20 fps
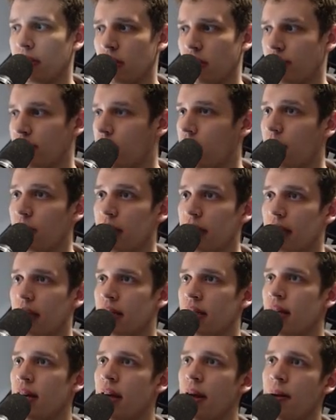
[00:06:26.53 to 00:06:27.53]
so far,
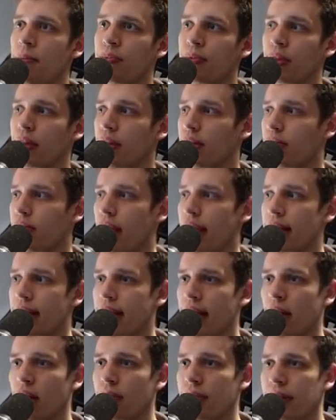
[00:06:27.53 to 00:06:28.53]
because right
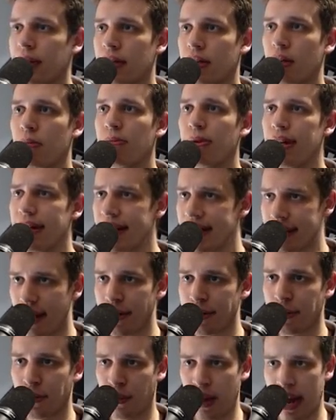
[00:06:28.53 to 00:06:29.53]
now we're completely
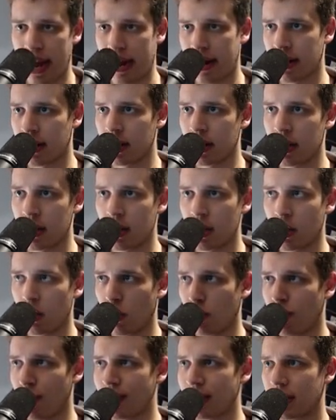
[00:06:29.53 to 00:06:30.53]
unaware
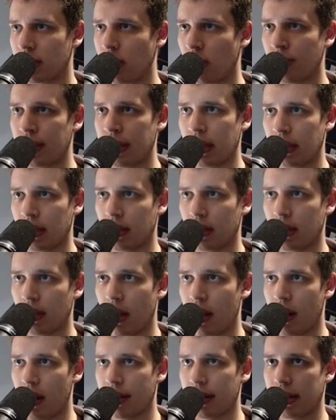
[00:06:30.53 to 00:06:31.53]
of what is going
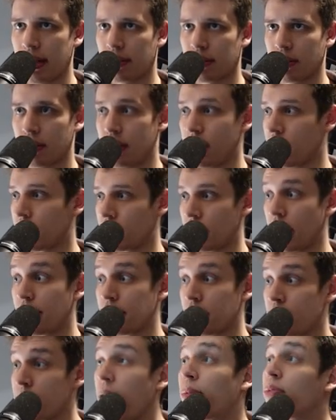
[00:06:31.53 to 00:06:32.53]
on here on the other side of
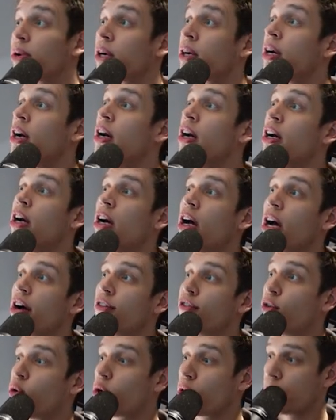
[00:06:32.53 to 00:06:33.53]
the map. We're
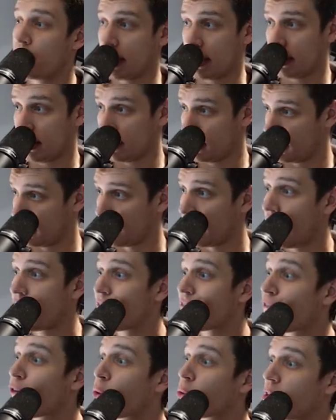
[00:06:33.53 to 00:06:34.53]
4 minutes and
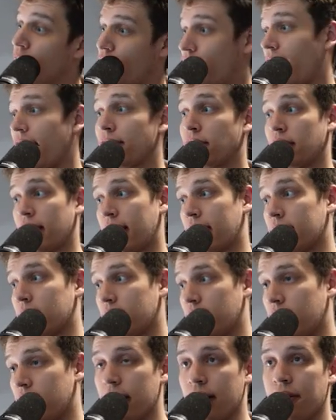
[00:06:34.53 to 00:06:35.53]
45 seconds
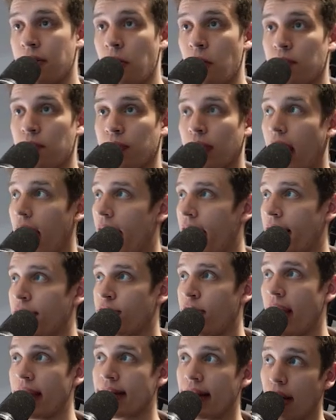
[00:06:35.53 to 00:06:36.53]
in, and
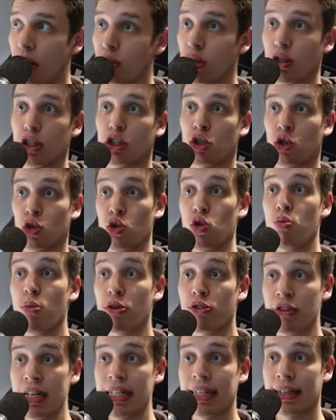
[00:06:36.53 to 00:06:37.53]
right now there's 2
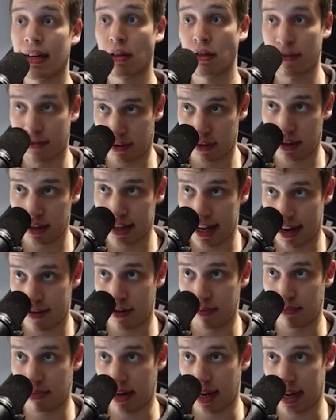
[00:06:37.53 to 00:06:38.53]
Marines out for the
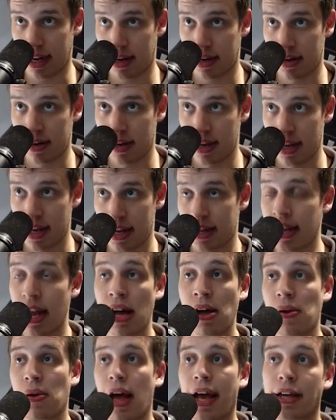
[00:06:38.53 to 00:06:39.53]
Terran player.
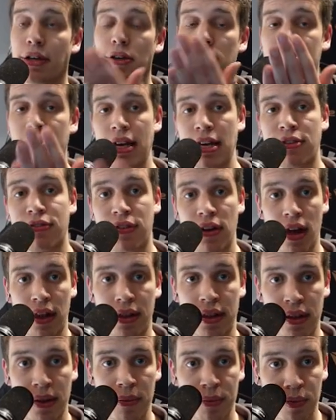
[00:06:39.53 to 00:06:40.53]
Now, I could make
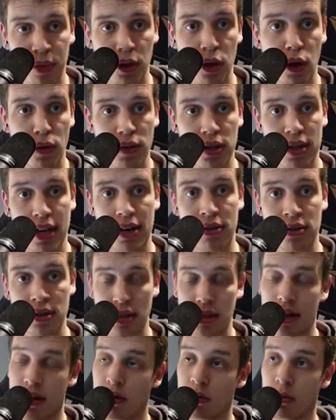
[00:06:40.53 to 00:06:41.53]
fun of the Terran's
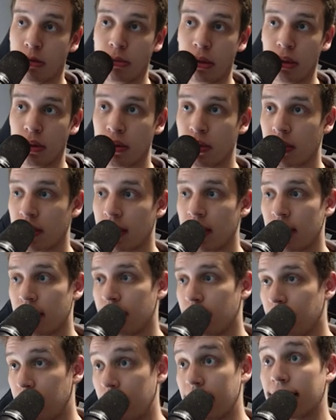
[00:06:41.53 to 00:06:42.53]
terrible build order,
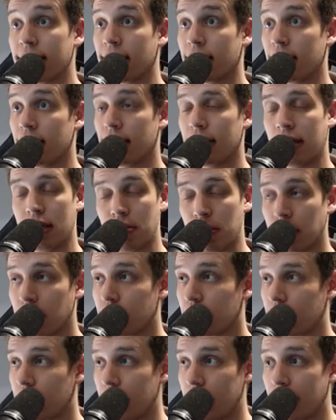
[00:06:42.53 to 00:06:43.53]
because this build
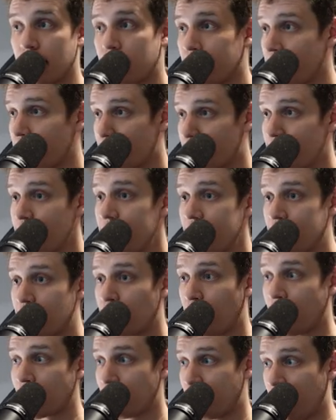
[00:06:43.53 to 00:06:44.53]
order is really
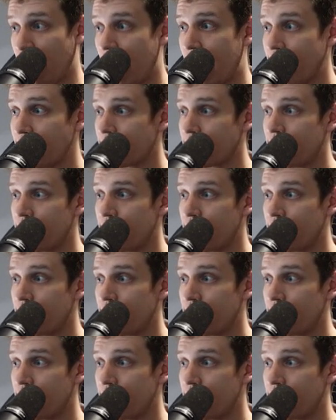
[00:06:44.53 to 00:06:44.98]
quite bad,